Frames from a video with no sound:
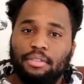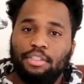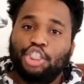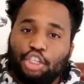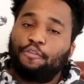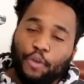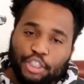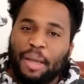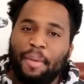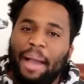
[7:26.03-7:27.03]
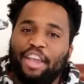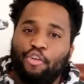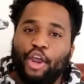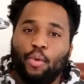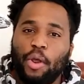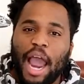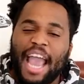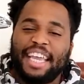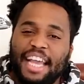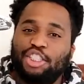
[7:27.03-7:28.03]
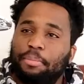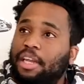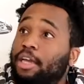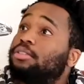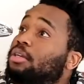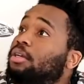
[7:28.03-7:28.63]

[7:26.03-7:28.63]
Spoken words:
This is the first time in my career where I could actually be like,